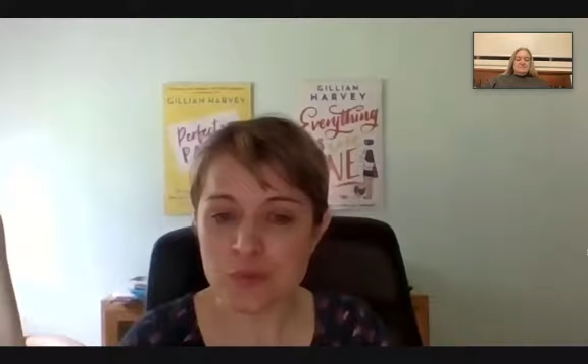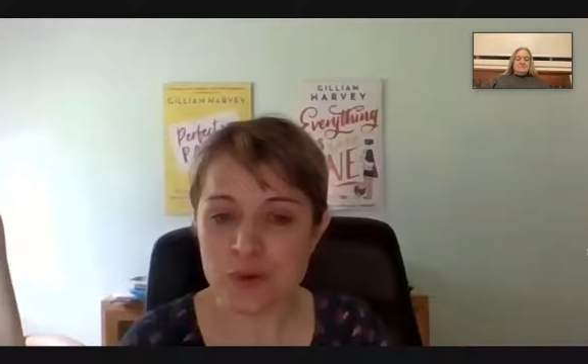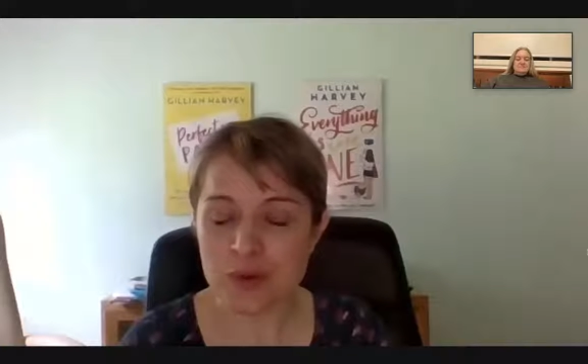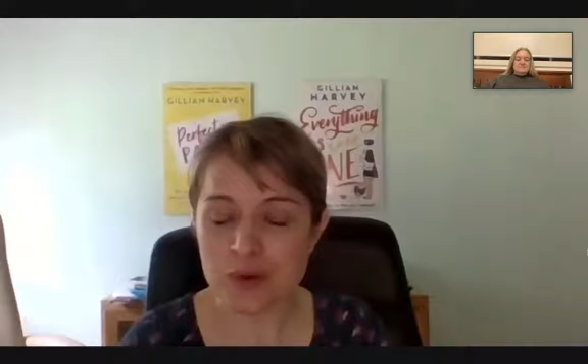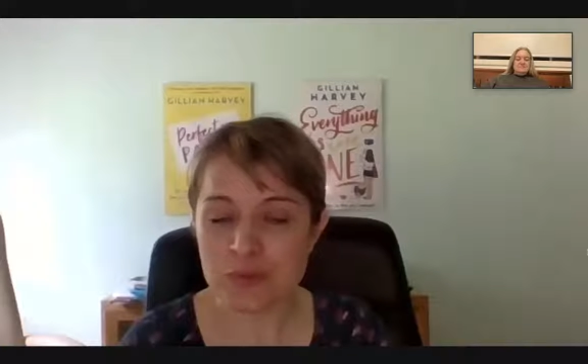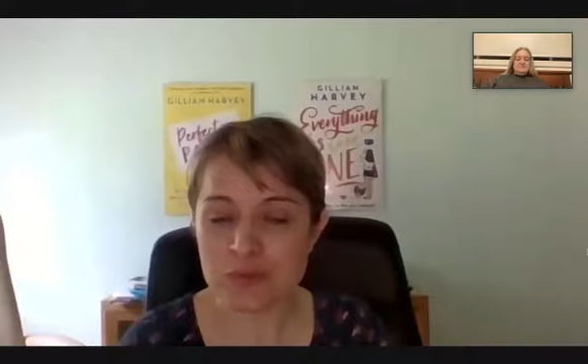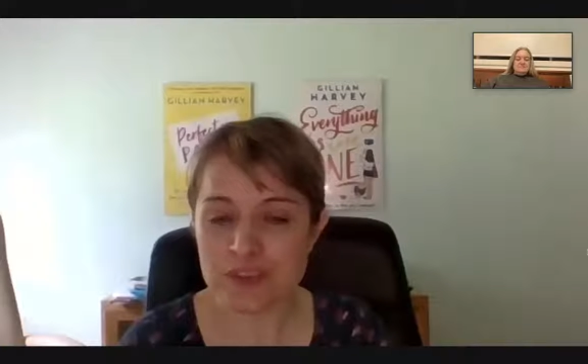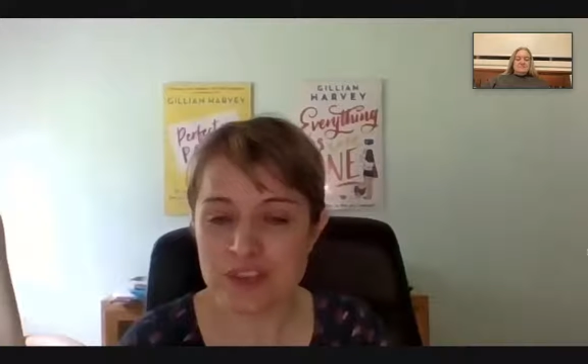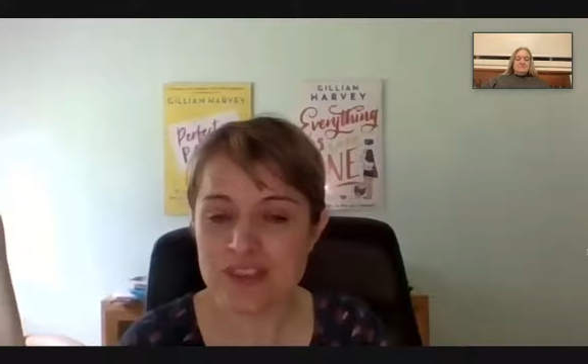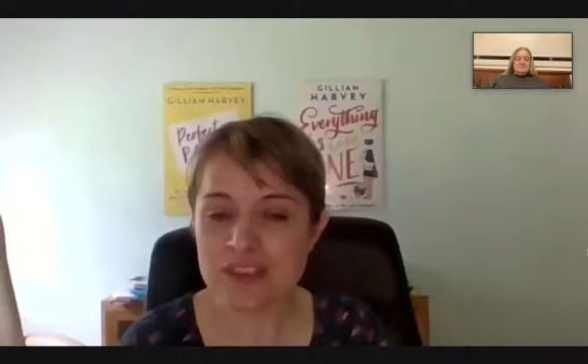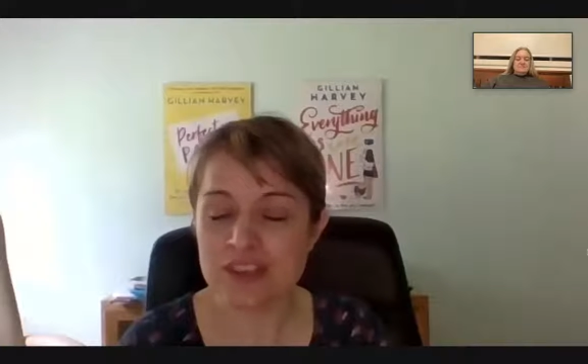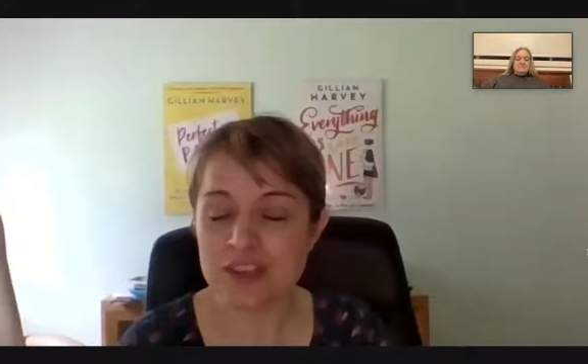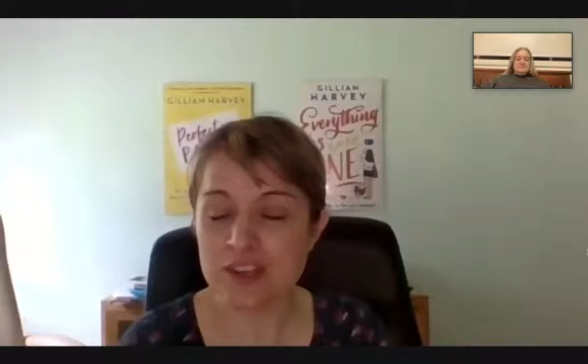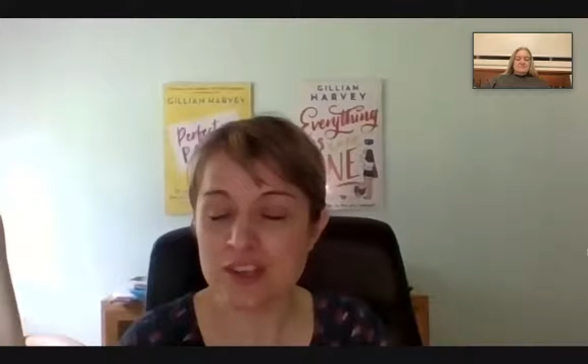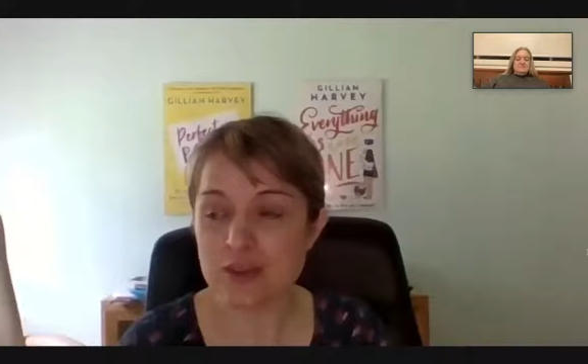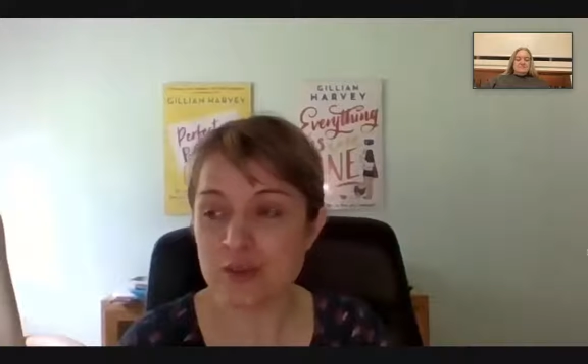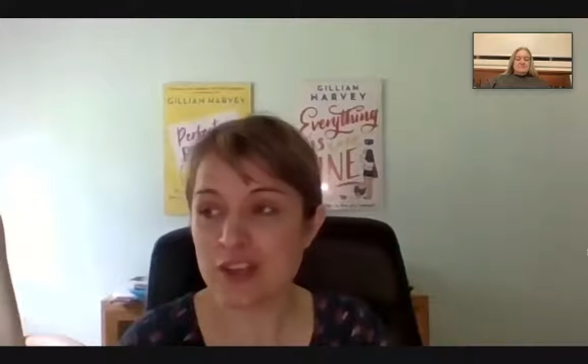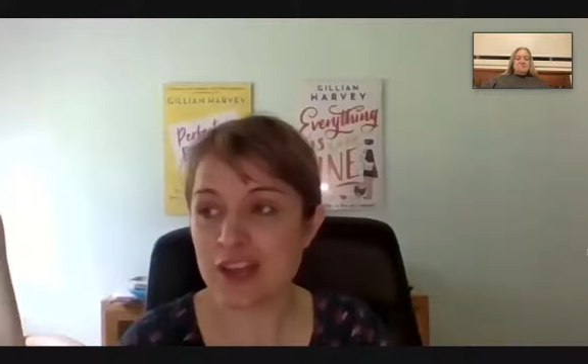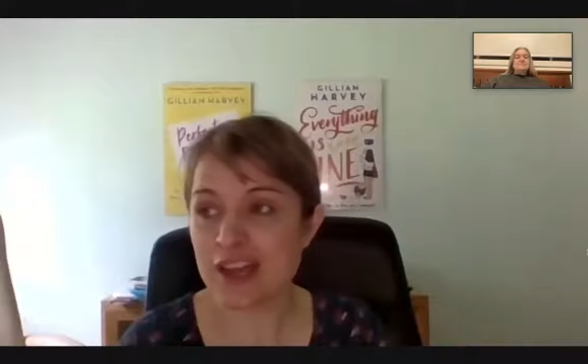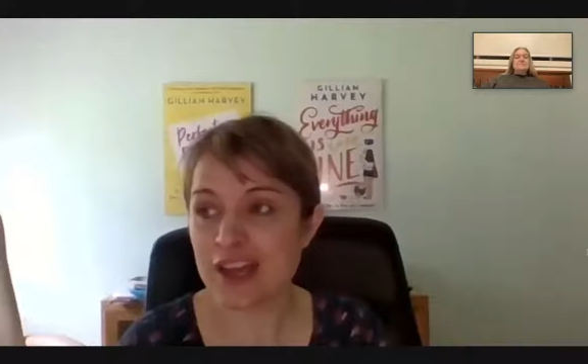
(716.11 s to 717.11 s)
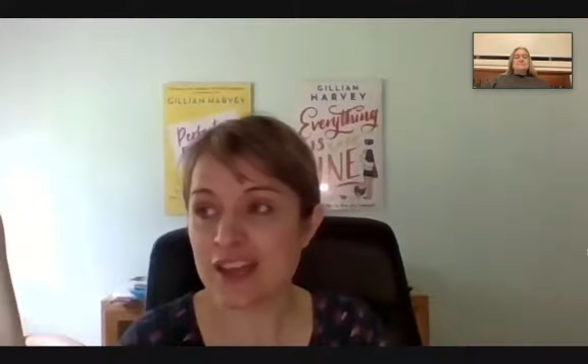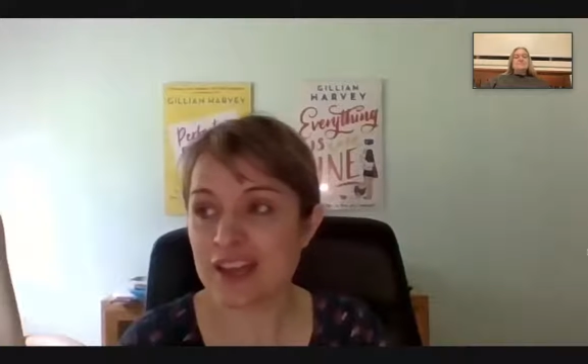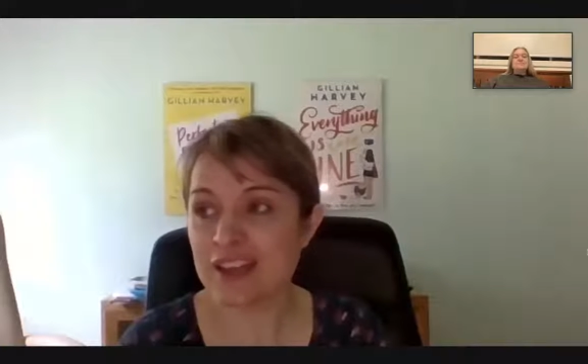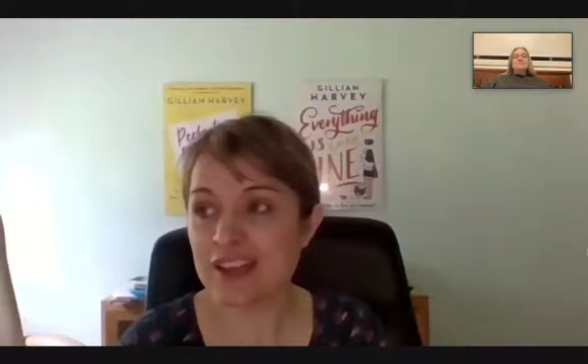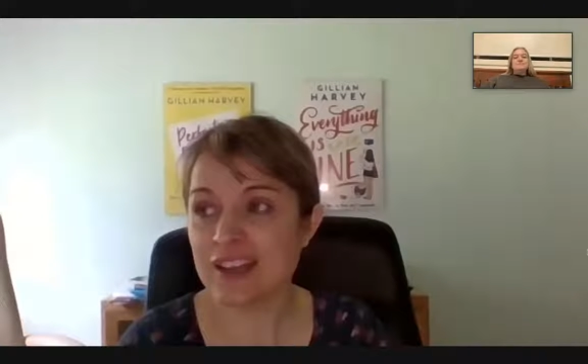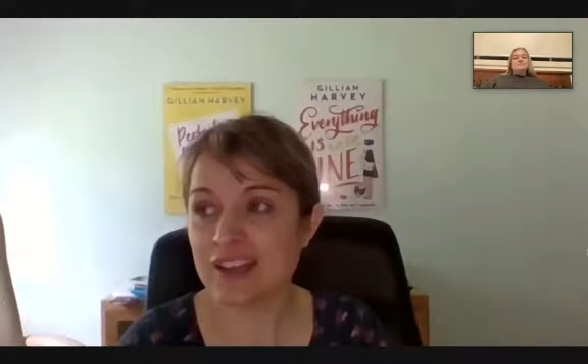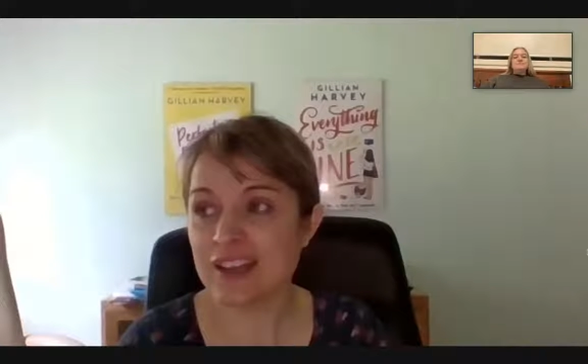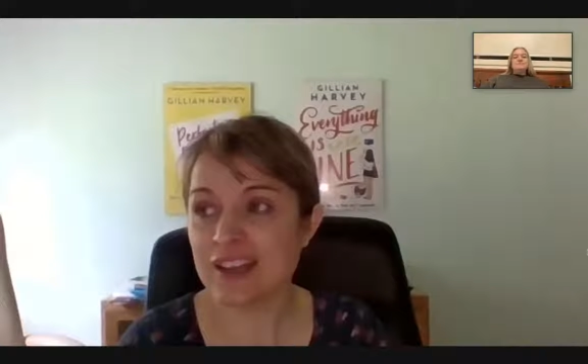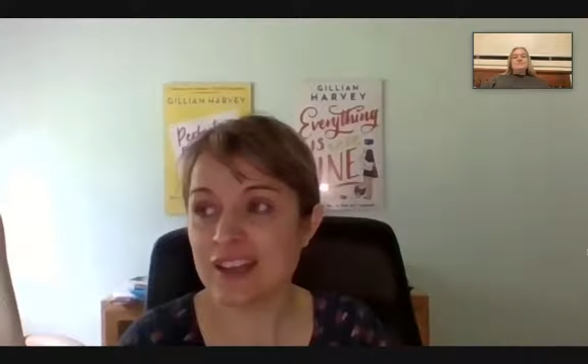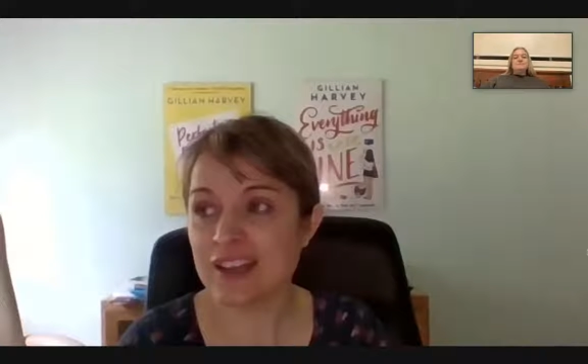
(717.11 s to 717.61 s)
when I was in the
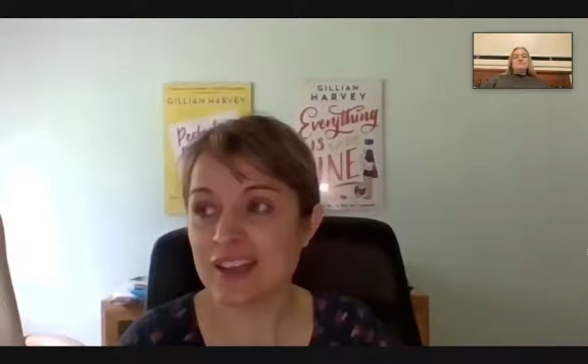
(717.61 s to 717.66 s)
UK,